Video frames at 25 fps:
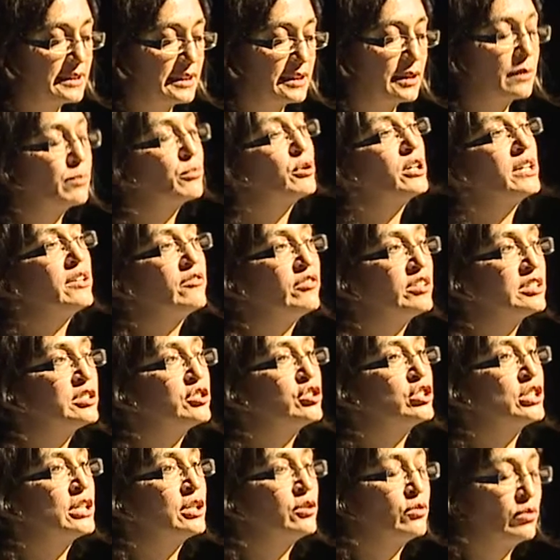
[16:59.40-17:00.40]
that the previous
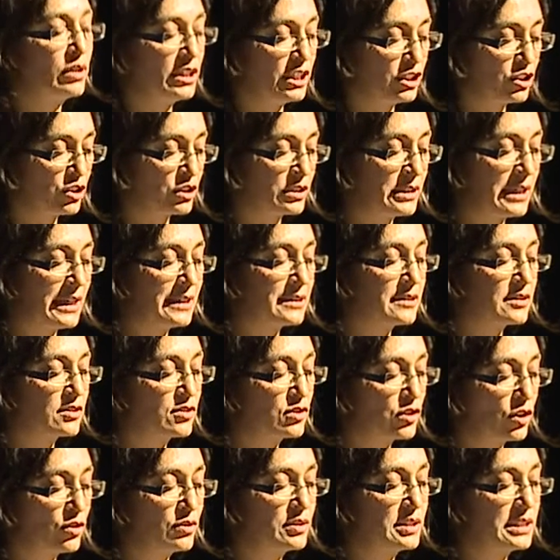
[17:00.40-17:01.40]
generation had
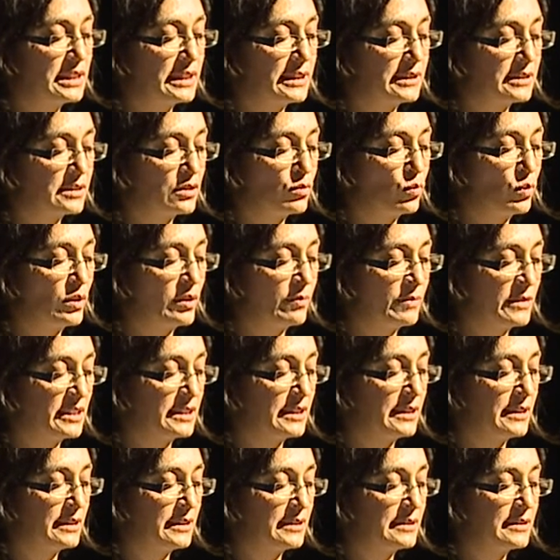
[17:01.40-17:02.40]
associated with
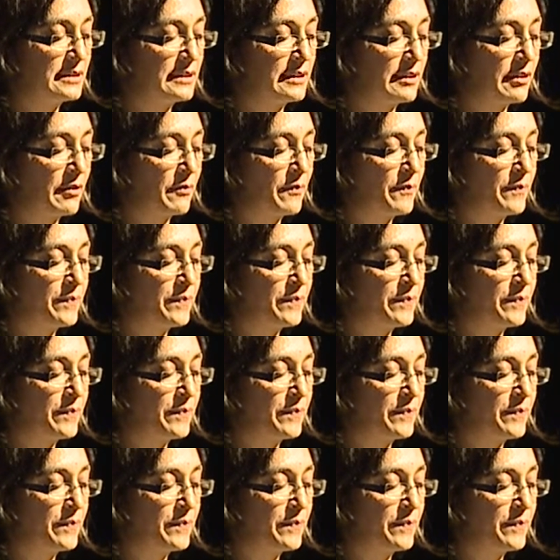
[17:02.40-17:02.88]
modernity.